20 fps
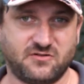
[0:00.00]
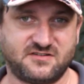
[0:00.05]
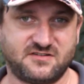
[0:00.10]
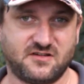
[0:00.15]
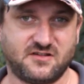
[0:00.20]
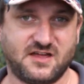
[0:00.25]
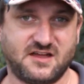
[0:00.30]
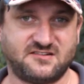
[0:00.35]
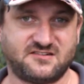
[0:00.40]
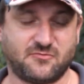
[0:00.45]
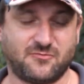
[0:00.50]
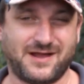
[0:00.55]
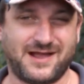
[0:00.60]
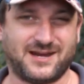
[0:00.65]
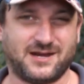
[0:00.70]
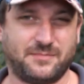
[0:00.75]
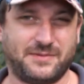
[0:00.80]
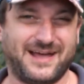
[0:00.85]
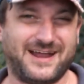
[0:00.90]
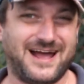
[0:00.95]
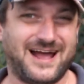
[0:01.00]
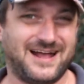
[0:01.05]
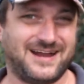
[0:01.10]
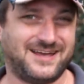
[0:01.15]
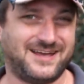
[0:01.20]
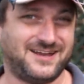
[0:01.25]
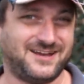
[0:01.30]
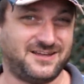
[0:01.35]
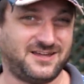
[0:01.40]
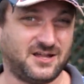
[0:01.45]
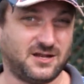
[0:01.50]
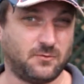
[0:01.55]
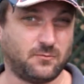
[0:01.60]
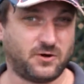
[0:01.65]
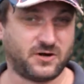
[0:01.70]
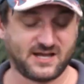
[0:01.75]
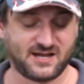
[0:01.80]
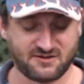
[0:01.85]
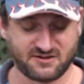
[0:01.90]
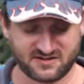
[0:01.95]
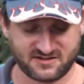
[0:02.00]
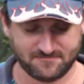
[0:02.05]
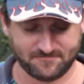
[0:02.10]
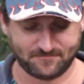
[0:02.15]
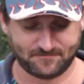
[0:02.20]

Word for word: so that's around about 18 kilowatt hours.